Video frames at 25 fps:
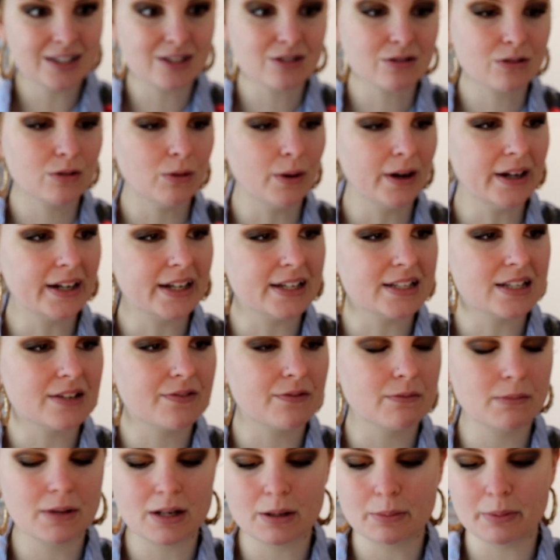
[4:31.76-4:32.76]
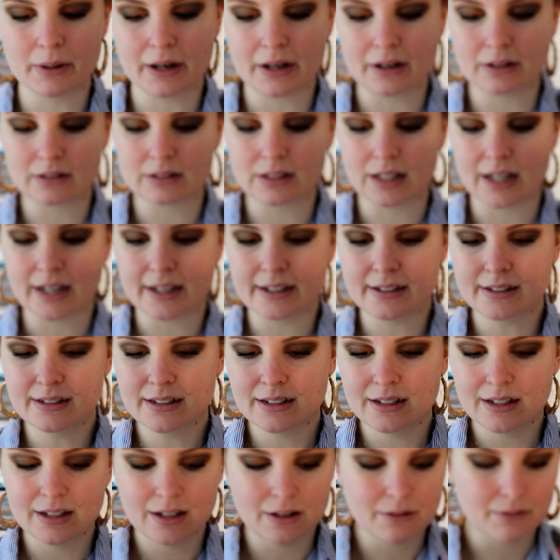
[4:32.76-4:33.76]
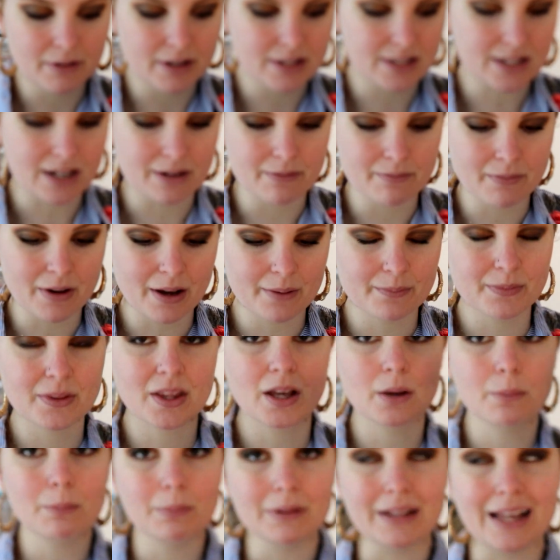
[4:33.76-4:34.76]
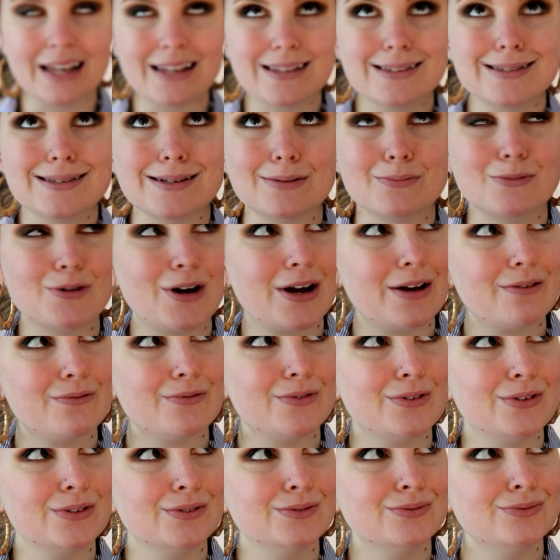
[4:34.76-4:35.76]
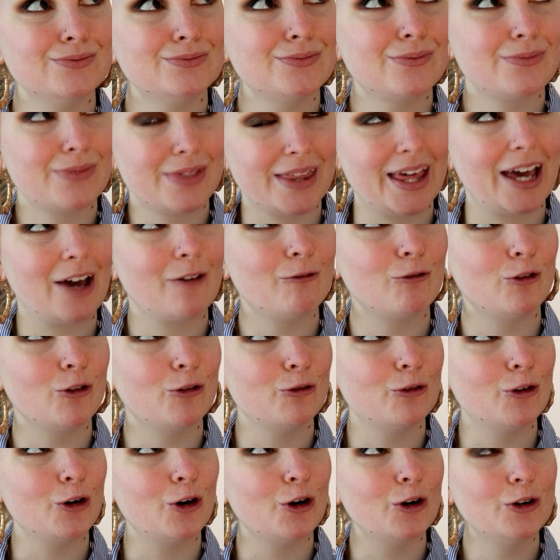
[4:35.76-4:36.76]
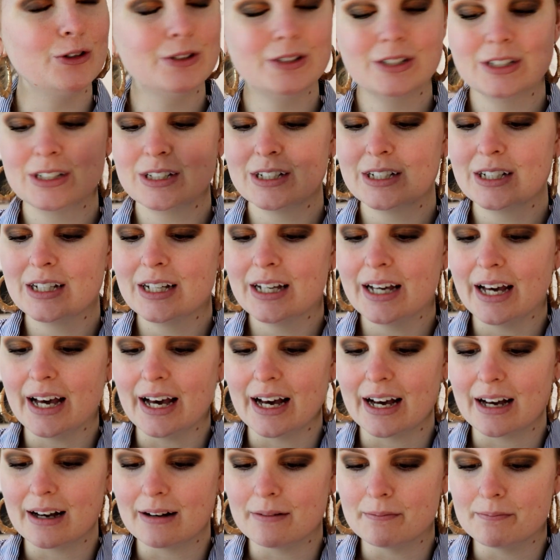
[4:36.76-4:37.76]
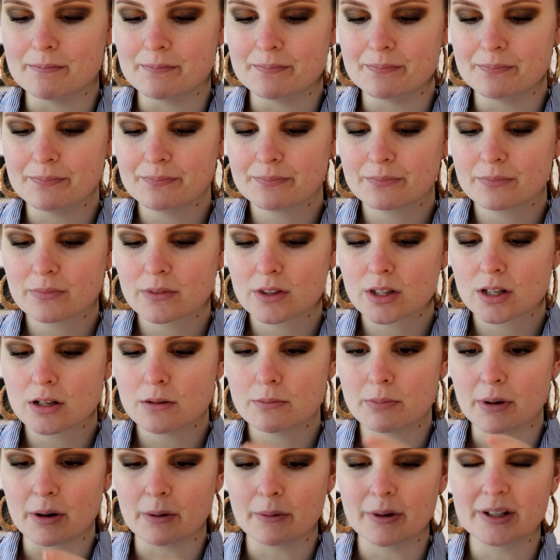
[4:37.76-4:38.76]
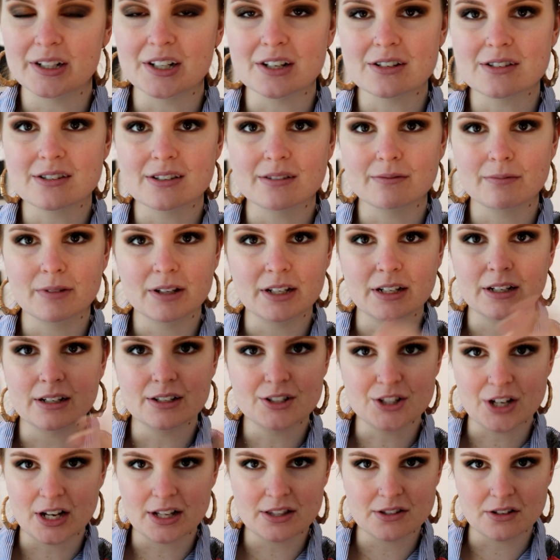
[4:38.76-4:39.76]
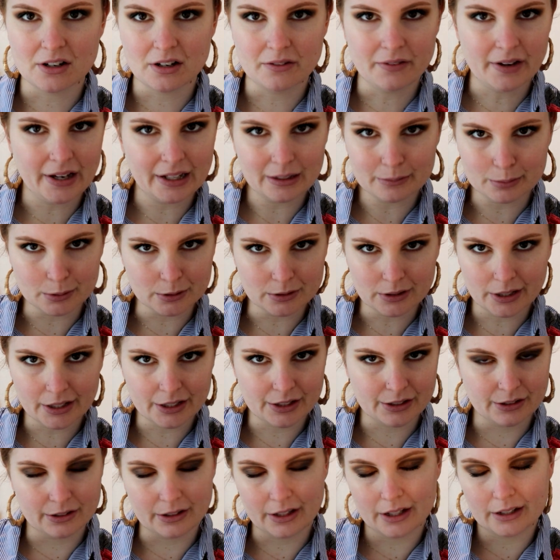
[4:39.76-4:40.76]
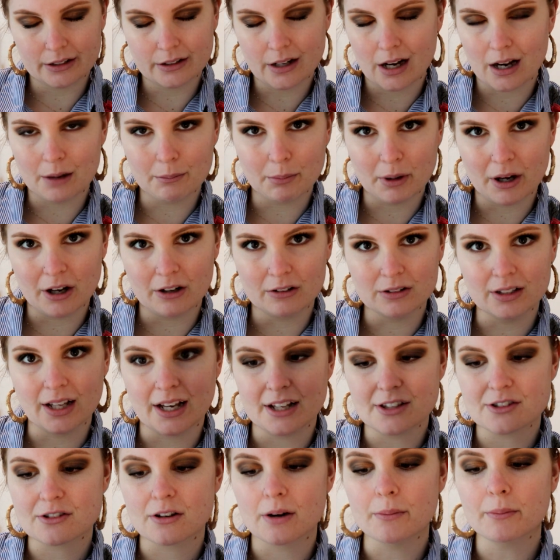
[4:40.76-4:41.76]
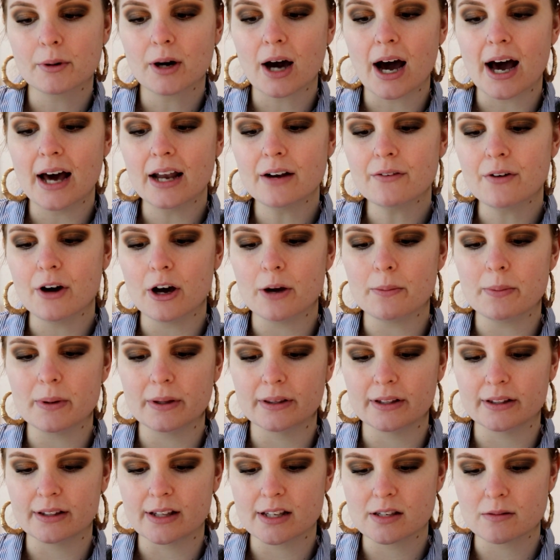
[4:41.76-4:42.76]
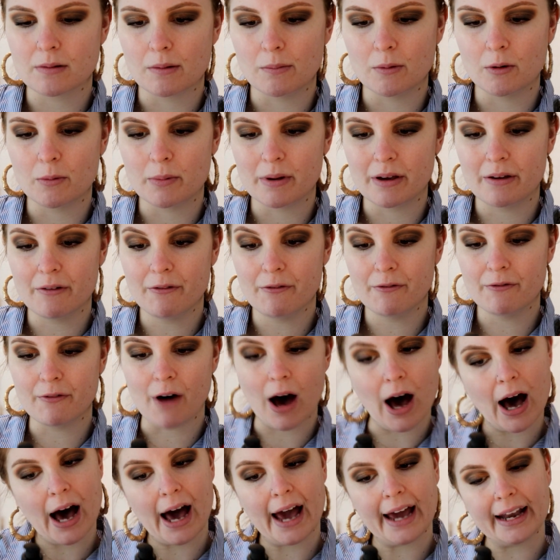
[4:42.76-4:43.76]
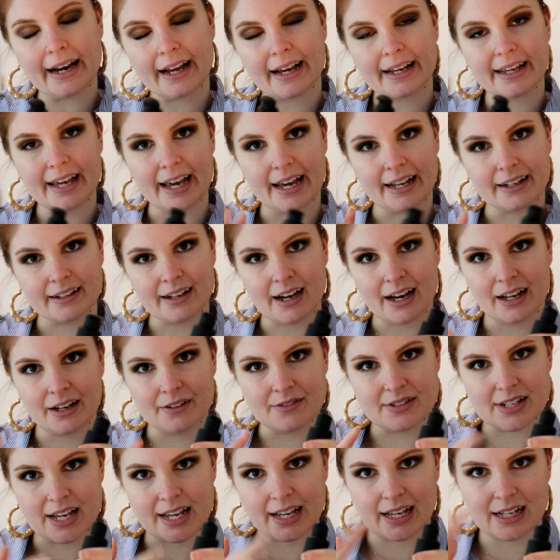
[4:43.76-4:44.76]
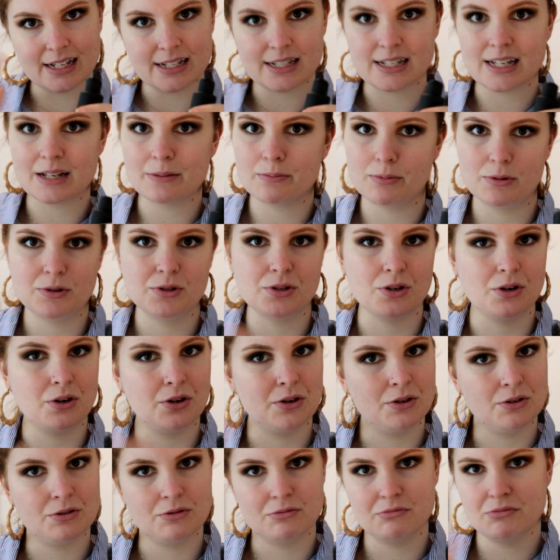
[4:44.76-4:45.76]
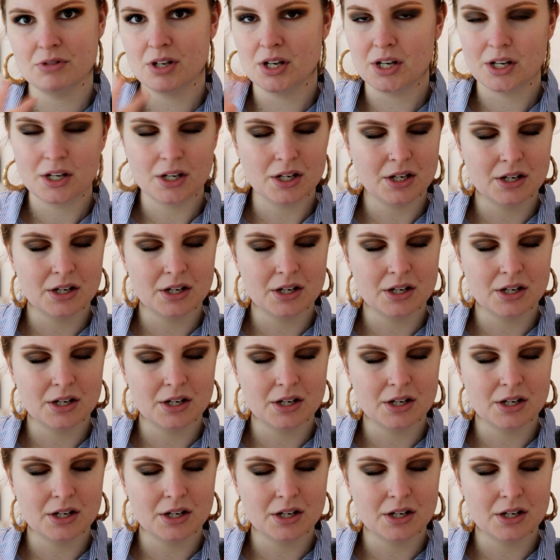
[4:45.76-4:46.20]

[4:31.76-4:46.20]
it's quite easy for me to buy online, which I'm blessed and grateful, thankful for. But when your shade's not available, like, you then can't buy online. So I'm kind of hoping that this one will be fine. I can kind of take a deeper tone